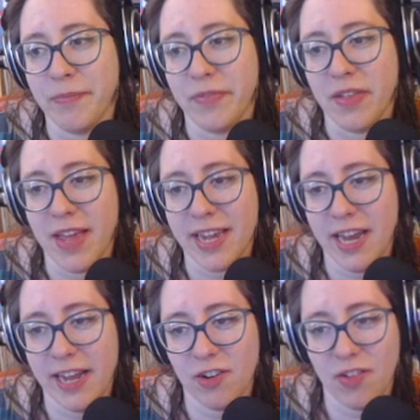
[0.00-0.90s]
That can
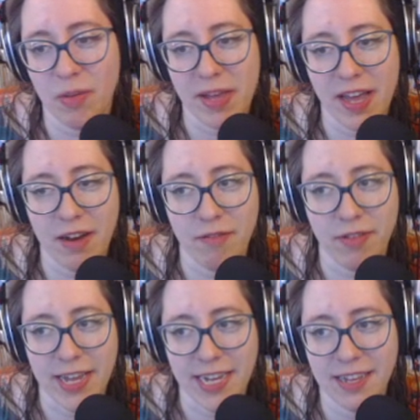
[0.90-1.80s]
actually be kind of
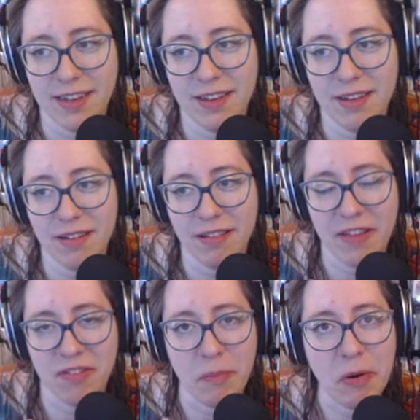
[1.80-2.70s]
like
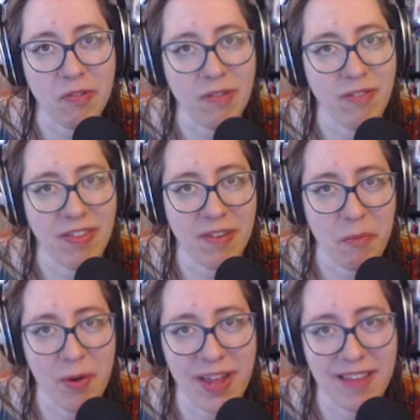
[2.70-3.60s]
less immersive in some
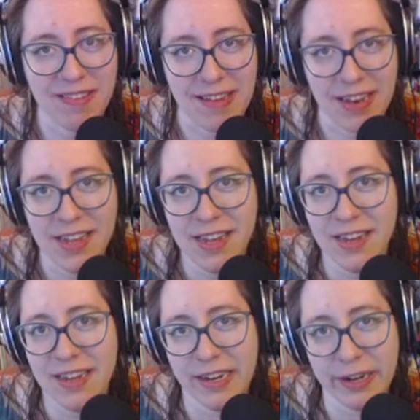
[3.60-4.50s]
ways, and
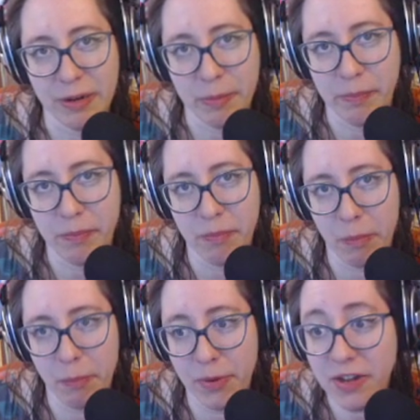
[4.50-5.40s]

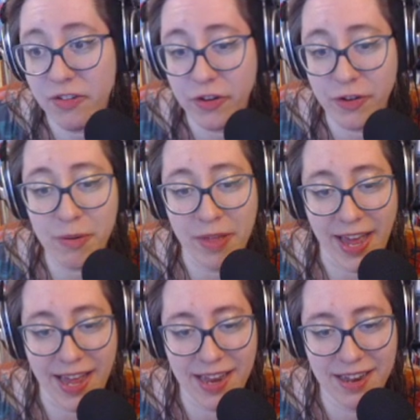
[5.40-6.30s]
But to do
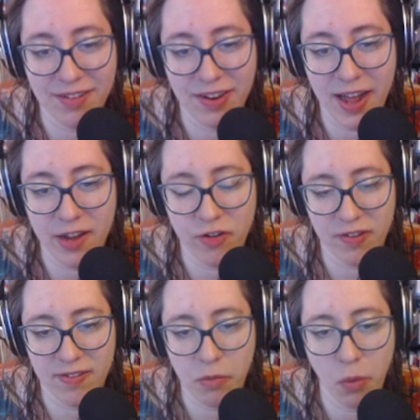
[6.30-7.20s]
that, to not
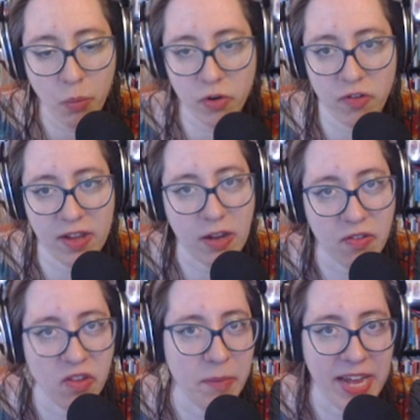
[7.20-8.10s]
just say, well, we're just going to use
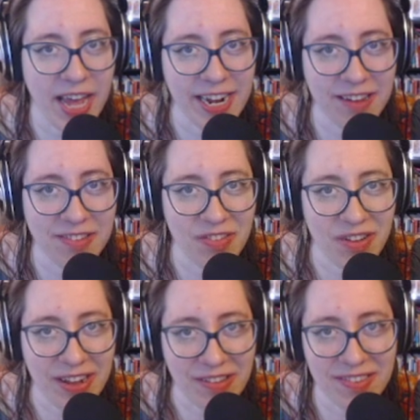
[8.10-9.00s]
this mechanic because it
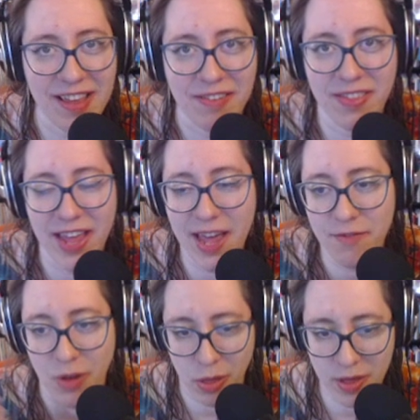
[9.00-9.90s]
exists, they have
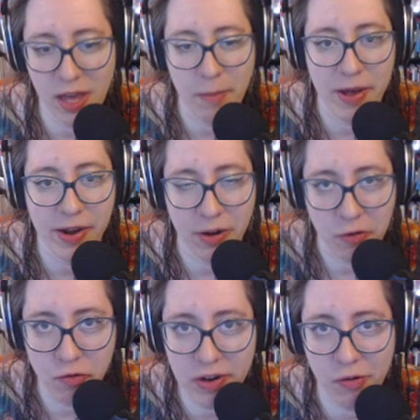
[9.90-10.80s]
to think about how to
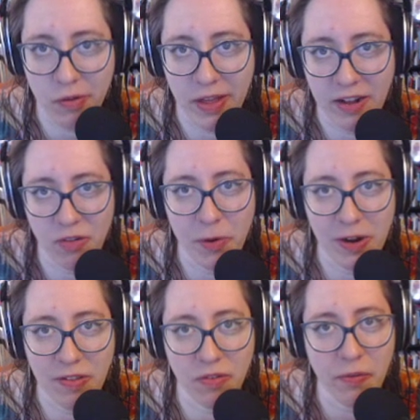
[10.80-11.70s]
structure that
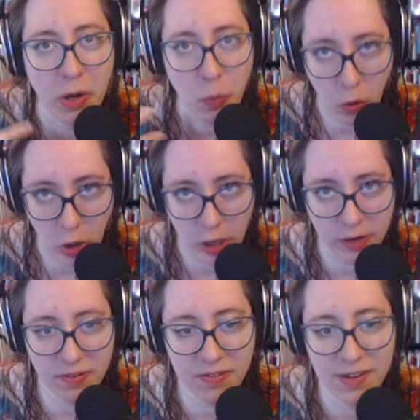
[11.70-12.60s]
experience so that it works.